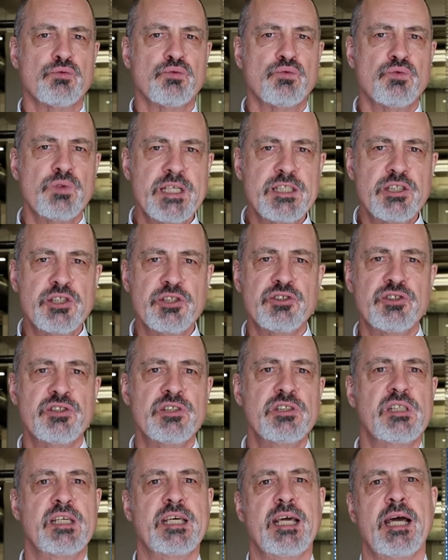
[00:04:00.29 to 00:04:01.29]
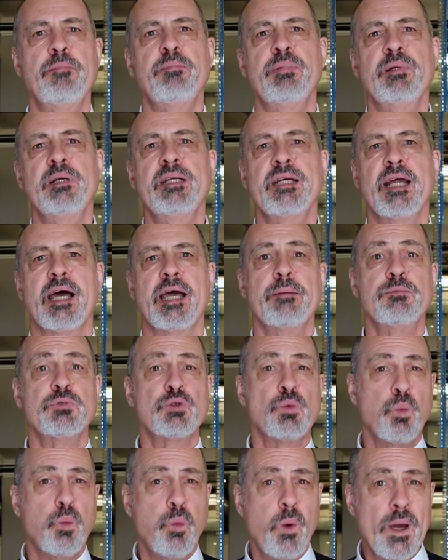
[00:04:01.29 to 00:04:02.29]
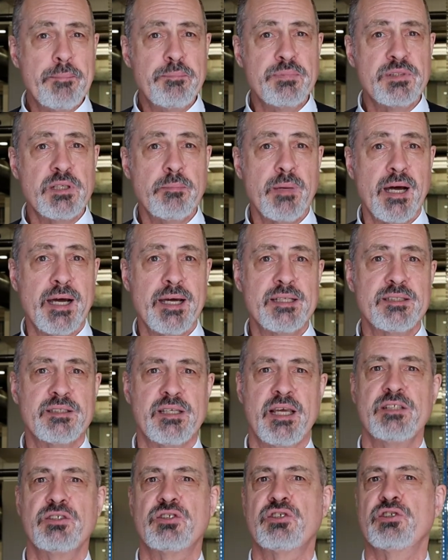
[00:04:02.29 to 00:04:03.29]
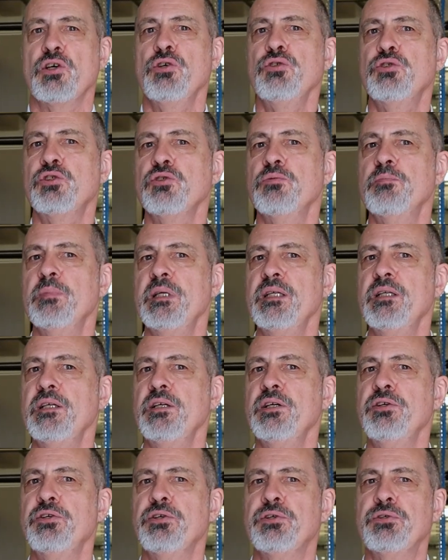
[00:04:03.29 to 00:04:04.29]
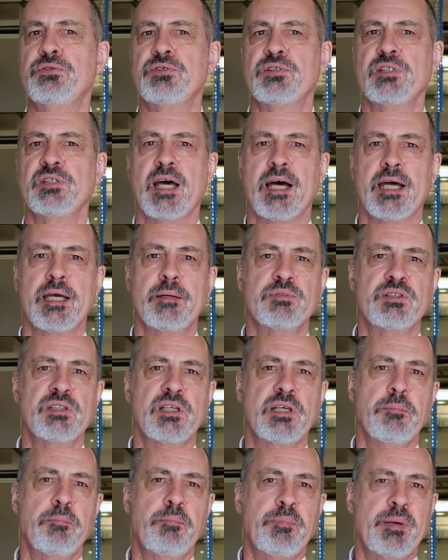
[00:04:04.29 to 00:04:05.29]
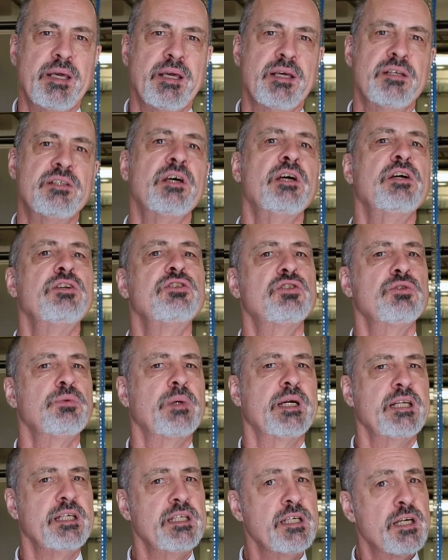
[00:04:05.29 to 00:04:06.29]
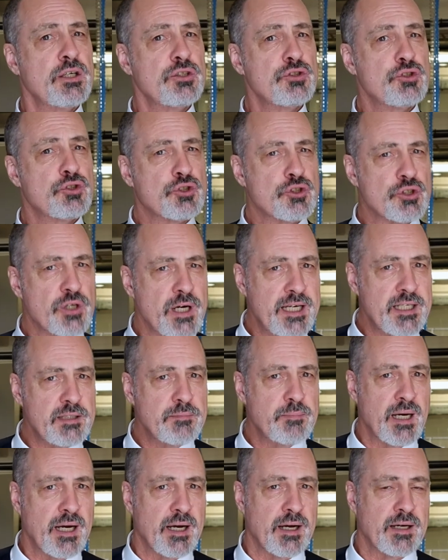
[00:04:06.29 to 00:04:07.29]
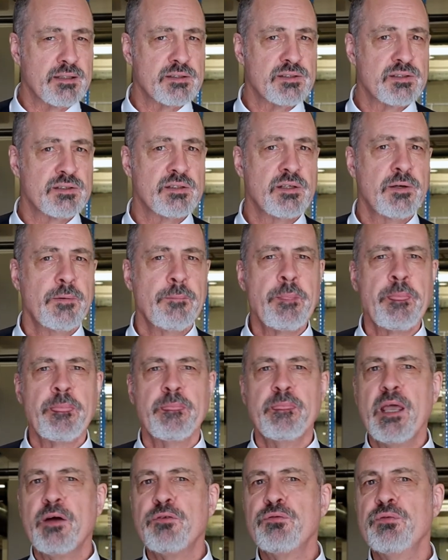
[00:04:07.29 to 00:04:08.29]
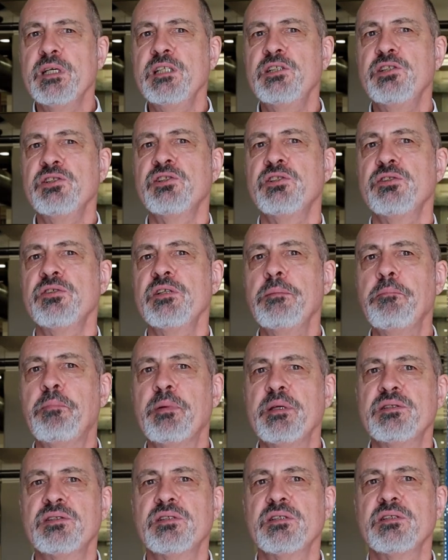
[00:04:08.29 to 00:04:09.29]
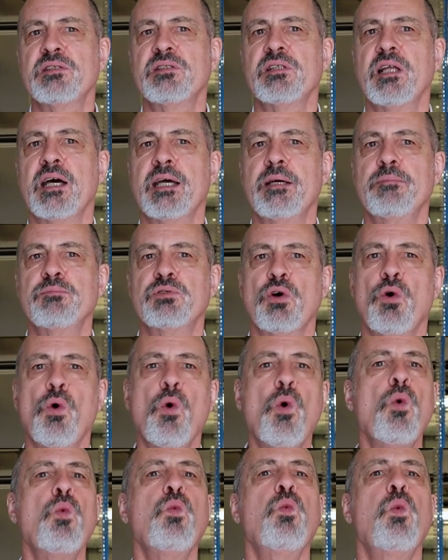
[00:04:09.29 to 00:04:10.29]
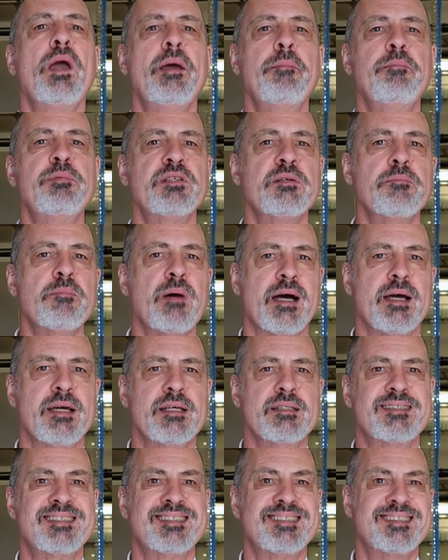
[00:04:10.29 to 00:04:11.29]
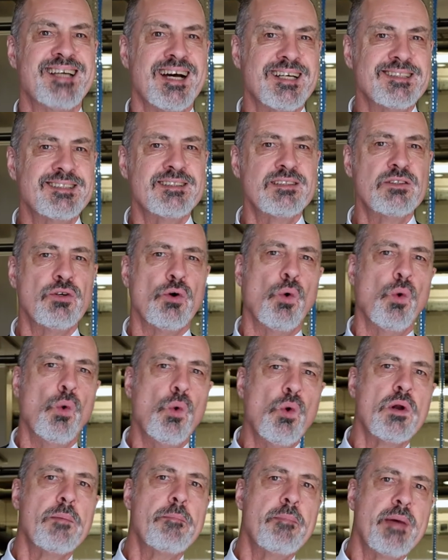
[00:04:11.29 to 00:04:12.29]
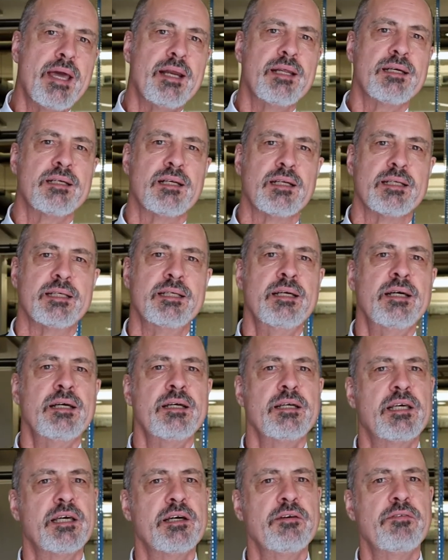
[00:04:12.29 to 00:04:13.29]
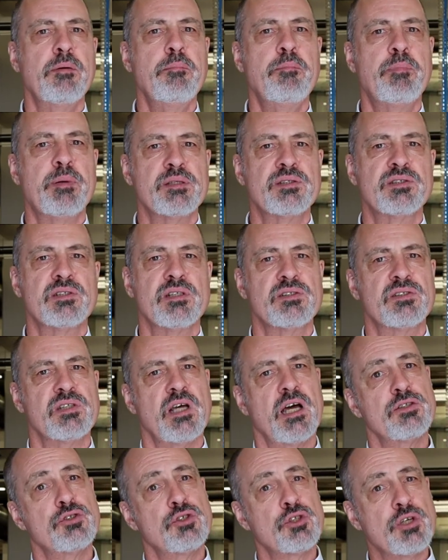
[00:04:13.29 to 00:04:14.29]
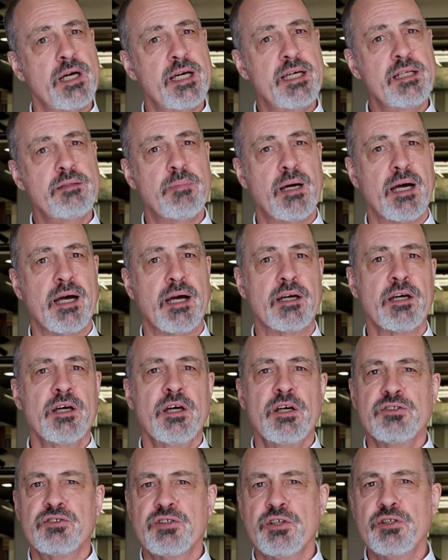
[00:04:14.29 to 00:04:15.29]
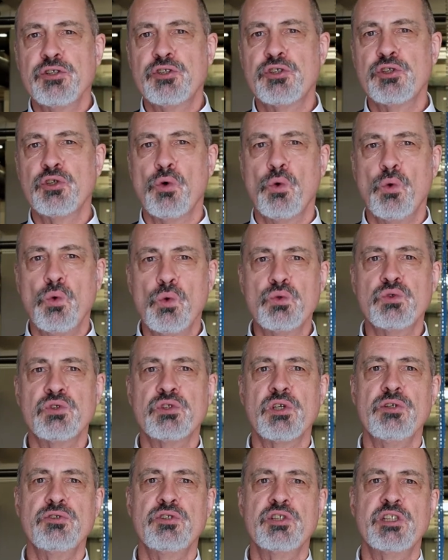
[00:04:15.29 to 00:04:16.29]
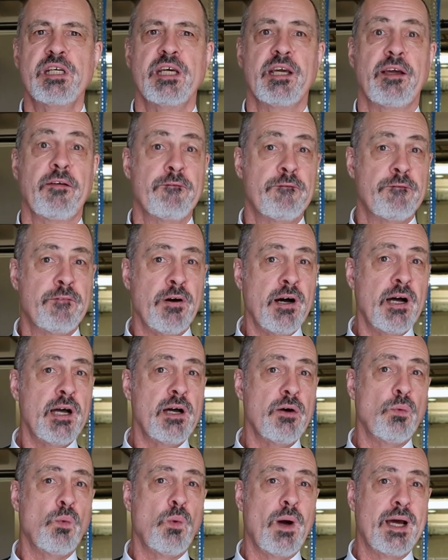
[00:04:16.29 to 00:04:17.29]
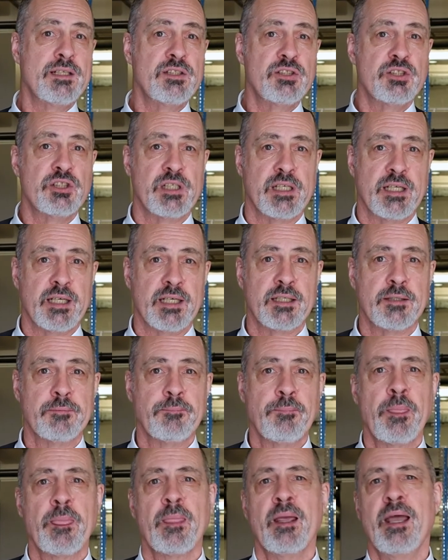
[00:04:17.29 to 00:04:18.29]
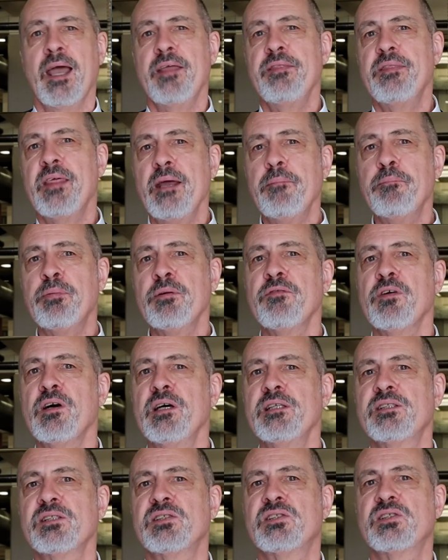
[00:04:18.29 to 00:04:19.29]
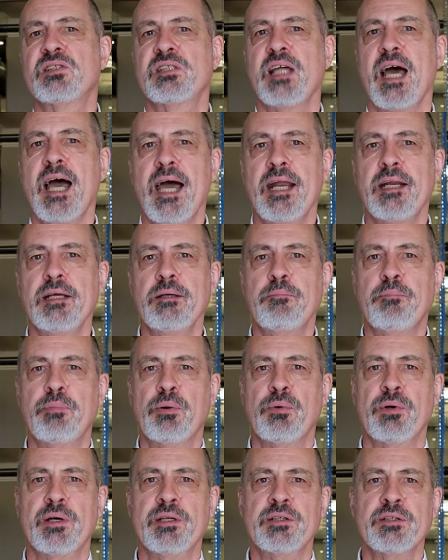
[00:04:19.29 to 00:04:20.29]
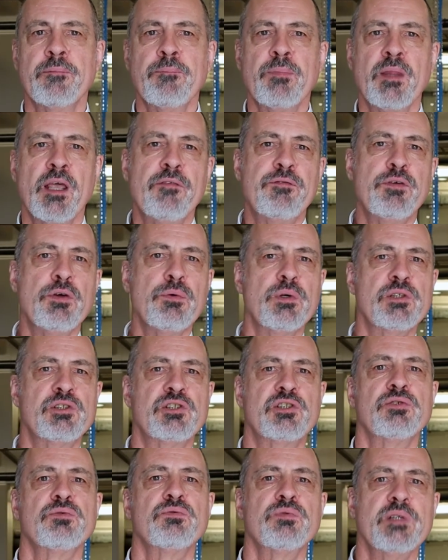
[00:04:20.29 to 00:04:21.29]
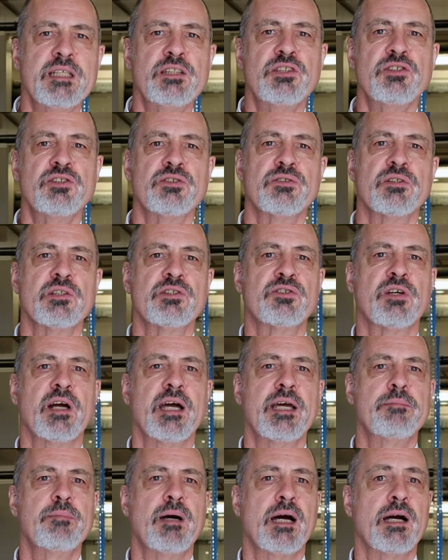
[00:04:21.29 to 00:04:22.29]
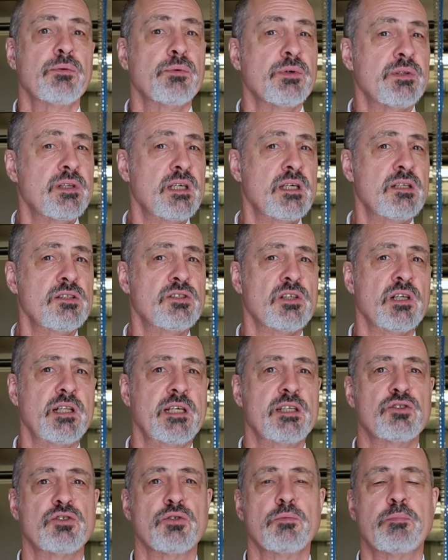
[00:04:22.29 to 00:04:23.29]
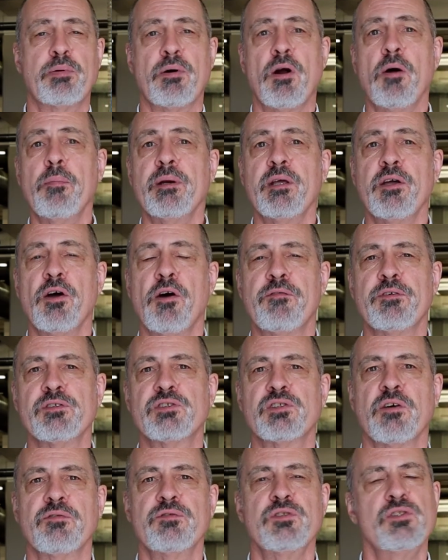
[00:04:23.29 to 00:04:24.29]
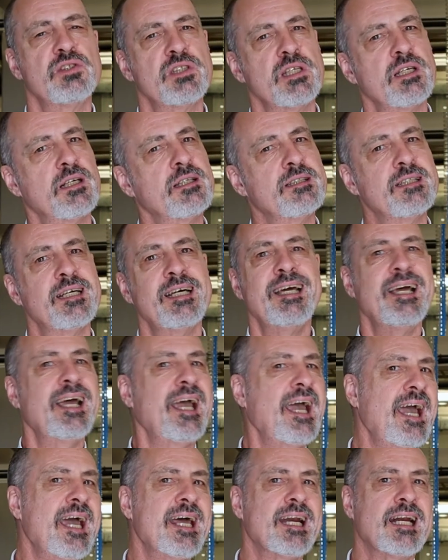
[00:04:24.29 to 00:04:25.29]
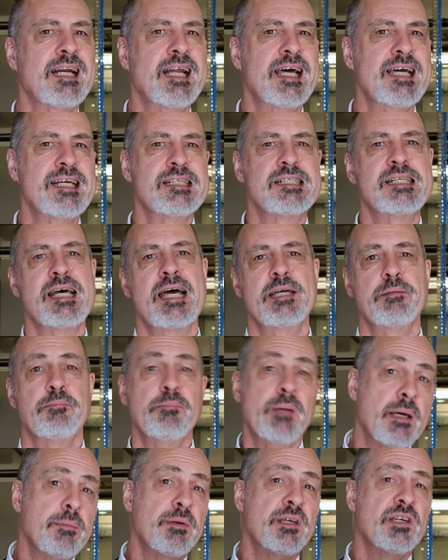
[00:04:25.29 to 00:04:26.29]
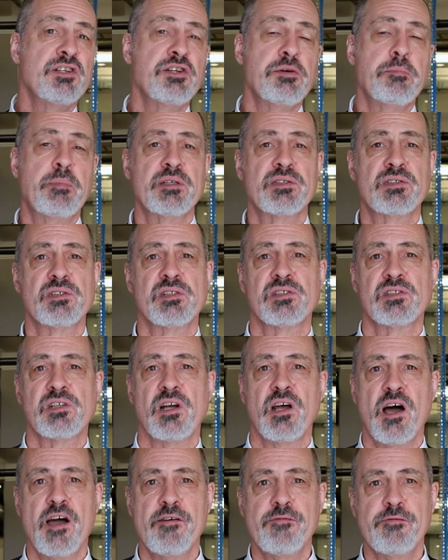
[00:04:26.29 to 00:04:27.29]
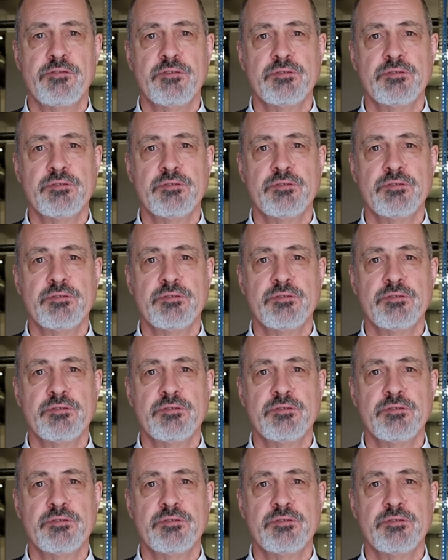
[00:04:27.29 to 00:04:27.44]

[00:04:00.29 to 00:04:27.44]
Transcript: registered company names, web domains, and social media use names compared to any trademarks. Now, registering business names or web domains doesn't automatically give a business a trademark, so you should also check via ONECheck, and that provides a starting point if you wish to register a trademark with the Intellectual Property Office of New Zealand at a later date, maybe in your business life.